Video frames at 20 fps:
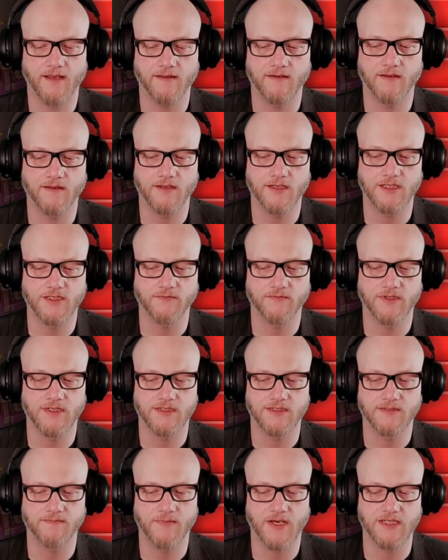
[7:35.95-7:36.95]
And then this one
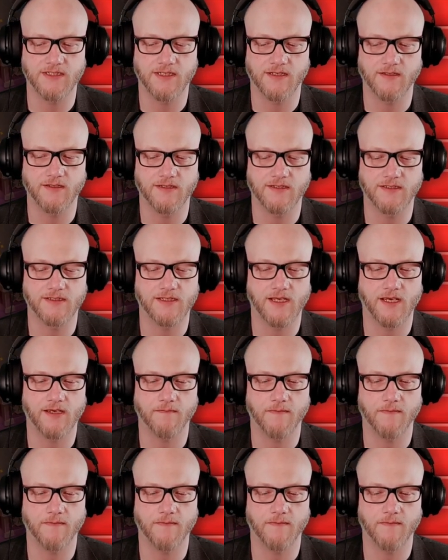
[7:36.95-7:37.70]
is basically the same